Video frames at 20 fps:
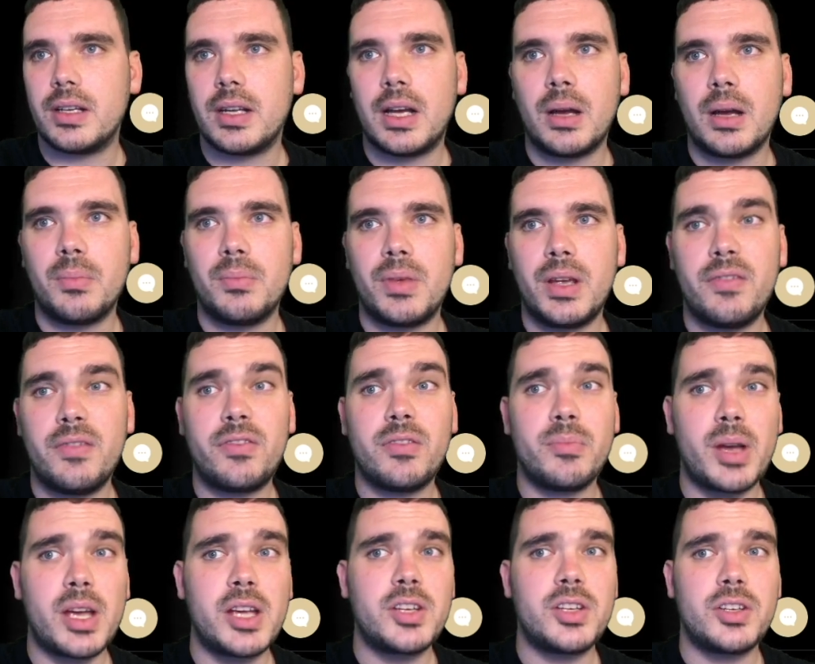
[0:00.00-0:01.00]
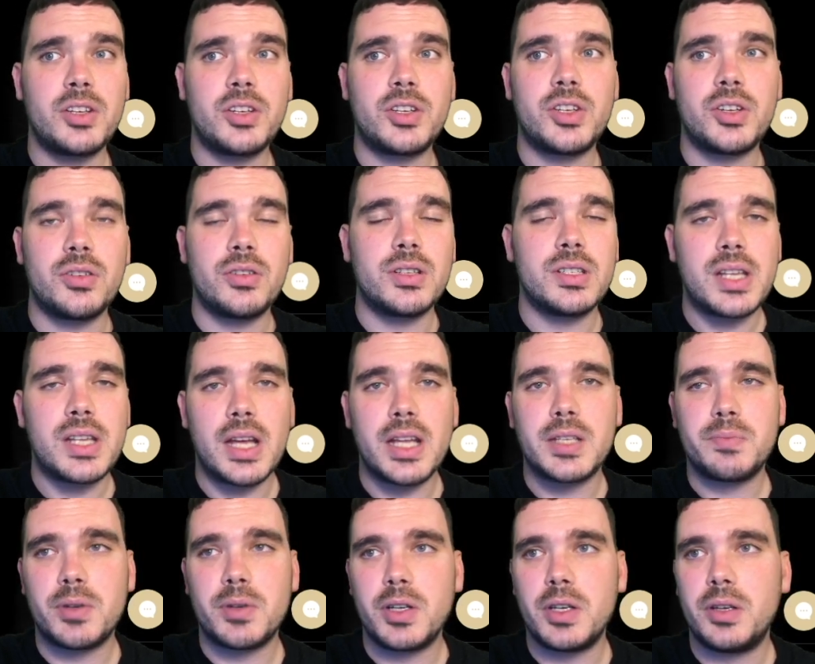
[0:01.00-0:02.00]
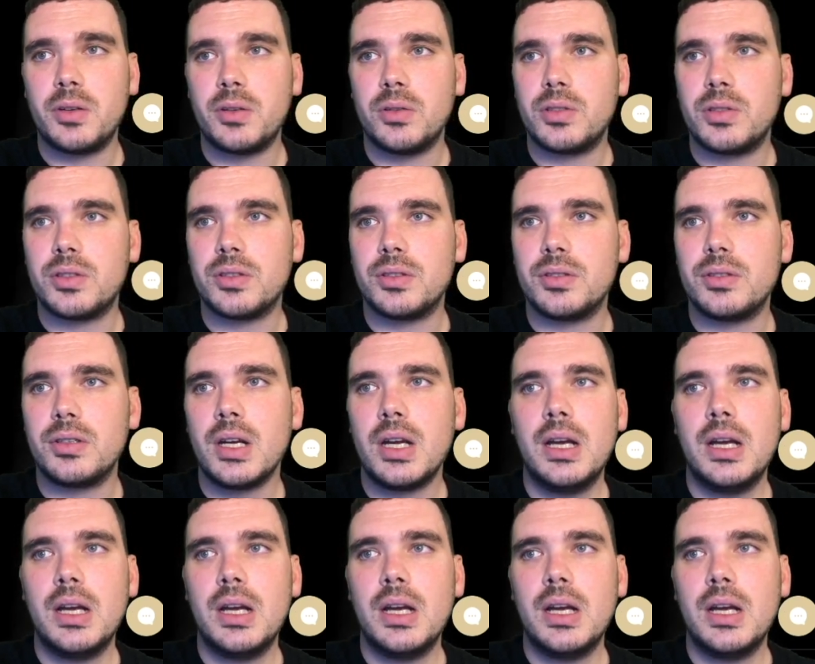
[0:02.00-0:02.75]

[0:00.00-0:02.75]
Um, information Assurance sounds pretty cool too,